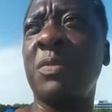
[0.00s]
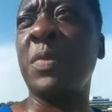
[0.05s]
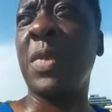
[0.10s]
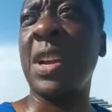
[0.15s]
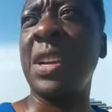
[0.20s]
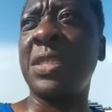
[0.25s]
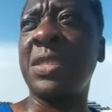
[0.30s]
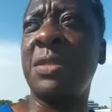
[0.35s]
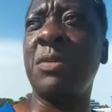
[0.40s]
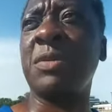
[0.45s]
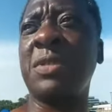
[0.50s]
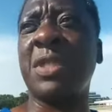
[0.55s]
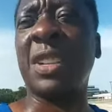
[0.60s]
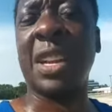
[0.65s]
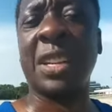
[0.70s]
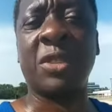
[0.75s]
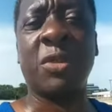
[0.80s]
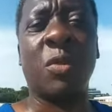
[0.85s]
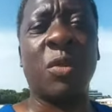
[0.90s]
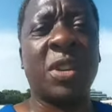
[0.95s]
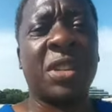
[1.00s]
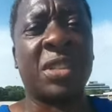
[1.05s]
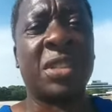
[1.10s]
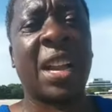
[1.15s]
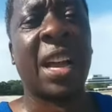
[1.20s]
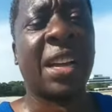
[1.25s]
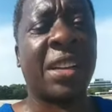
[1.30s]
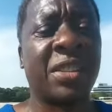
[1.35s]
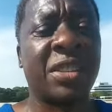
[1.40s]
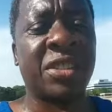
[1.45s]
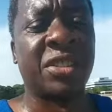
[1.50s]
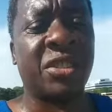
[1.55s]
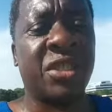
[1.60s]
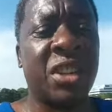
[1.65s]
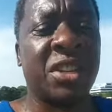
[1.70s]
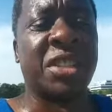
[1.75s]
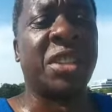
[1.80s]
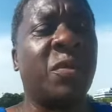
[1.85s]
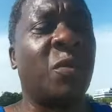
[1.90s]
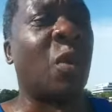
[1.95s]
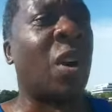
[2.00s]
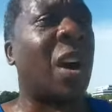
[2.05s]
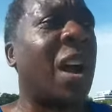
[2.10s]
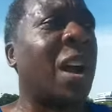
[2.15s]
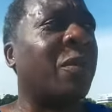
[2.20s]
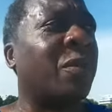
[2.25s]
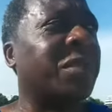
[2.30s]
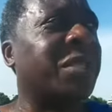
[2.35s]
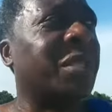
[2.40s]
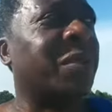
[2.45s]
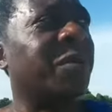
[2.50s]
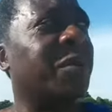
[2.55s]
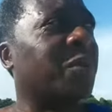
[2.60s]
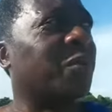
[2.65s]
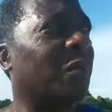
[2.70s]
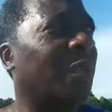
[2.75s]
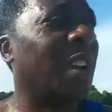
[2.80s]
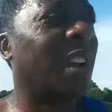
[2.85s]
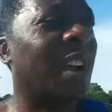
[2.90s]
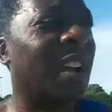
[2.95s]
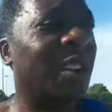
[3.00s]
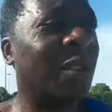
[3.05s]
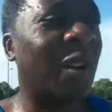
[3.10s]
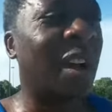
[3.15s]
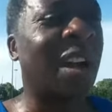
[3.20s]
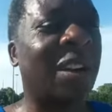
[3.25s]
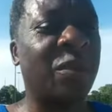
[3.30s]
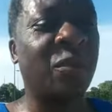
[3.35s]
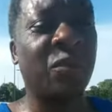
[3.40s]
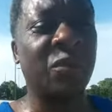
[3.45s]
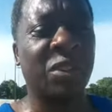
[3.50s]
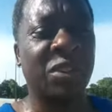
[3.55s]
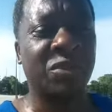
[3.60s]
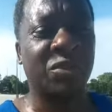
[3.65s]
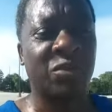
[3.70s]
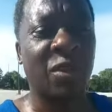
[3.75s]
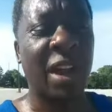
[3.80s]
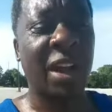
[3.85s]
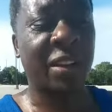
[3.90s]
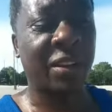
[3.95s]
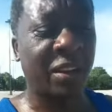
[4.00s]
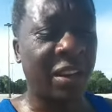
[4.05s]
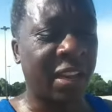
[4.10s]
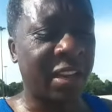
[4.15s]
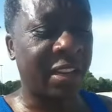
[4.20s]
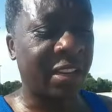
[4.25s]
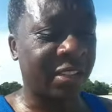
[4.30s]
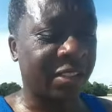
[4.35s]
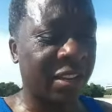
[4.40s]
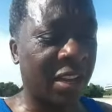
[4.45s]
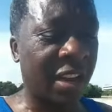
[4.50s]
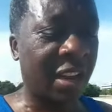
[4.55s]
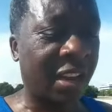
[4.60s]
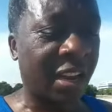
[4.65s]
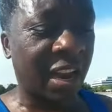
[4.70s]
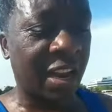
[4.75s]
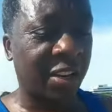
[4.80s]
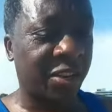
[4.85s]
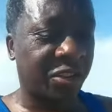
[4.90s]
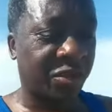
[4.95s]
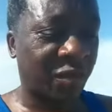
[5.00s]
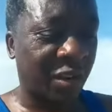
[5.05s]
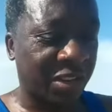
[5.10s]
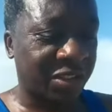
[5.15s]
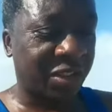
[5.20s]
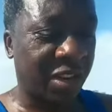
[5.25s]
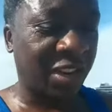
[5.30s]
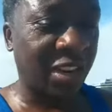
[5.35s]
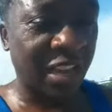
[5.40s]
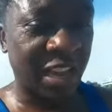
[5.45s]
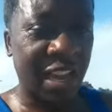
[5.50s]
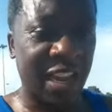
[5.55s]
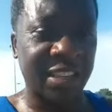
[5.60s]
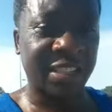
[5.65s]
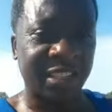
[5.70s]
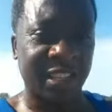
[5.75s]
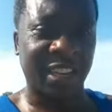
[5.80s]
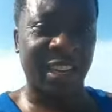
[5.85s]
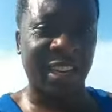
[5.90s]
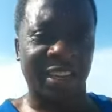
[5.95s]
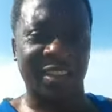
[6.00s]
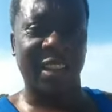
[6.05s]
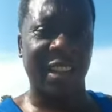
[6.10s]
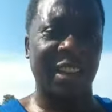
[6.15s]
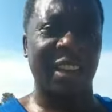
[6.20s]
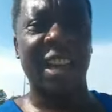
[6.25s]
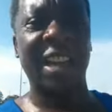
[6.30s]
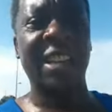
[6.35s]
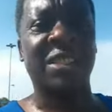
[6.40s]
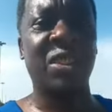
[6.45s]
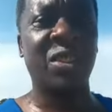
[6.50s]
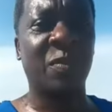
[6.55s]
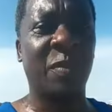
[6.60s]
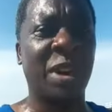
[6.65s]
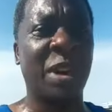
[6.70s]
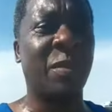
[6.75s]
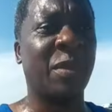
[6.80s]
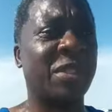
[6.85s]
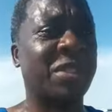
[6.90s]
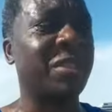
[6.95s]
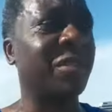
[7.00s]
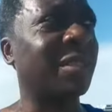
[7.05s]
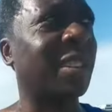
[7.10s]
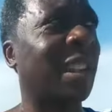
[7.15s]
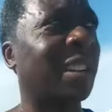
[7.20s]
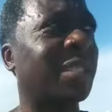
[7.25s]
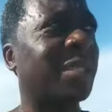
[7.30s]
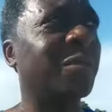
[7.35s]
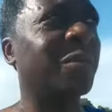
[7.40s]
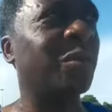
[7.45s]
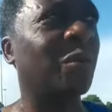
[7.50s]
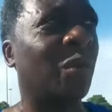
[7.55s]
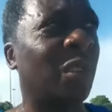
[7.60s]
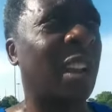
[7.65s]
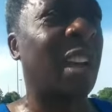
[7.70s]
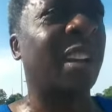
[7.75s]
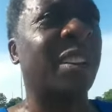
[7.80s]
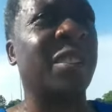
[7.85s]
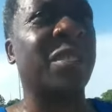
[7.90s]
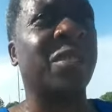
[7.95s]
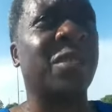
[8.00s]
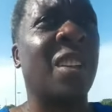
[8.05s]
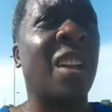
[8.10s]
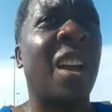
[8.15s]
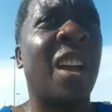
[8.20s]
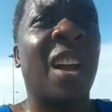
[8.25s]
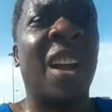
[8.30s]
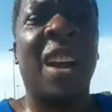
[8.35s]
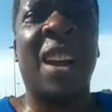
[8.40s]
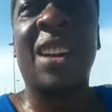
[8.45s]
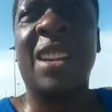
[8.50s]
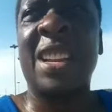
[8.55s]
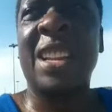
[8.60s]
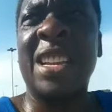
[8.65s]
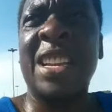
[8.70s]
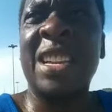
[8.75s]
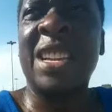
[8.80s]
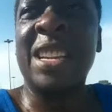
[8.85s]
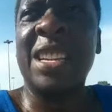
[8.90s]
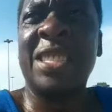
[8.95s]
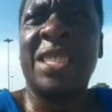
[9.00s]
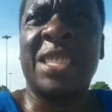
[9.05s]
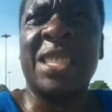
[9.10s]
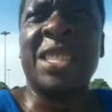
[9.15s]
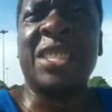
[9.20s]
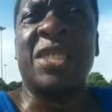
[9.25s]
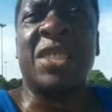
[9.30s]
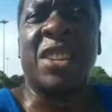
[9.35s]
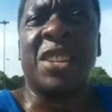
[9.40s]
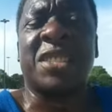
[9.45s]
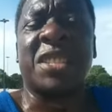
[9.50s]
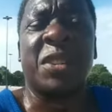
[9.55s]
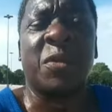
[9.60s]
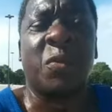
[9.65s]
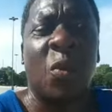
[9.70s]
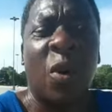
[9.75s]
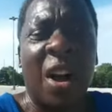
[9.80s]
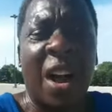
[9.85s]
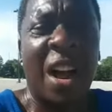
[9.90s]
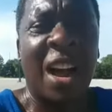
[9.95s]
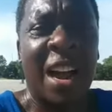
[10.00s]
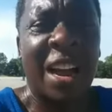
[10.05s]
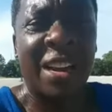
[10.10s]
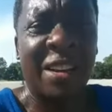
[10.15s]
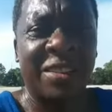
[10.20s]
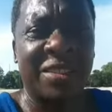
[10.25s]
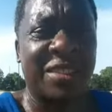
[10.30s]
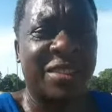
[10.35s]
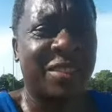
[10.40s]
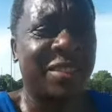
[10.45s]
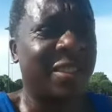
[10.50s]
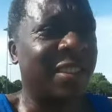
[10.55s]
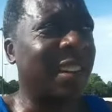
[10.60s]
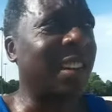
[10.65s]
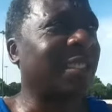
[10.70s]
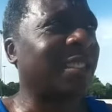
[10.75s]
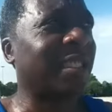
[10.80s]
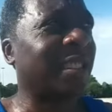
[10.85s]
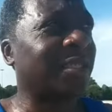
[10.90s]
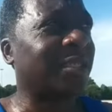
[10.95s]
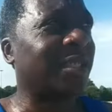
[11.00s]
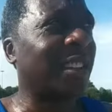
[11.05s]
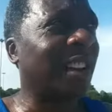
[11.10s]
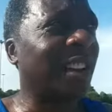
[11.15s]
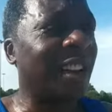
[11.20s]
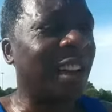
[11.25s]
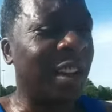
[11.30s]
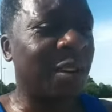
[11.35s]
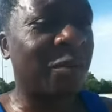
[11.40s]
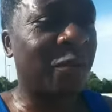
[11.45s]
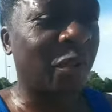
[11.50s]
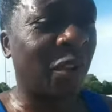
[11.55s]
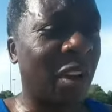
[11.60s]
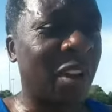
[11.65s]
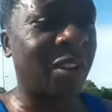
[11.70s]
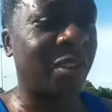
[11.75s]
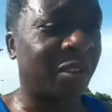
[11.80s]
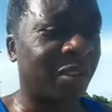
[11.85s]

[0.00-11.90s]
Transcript: she was like doing this like this dirty wine when she was, you know how the track ladies kind of stretch their legs and kick their legs a little bit, but she was like, she was doing like an easy dirty wine. And they said, Shelly Ann Price,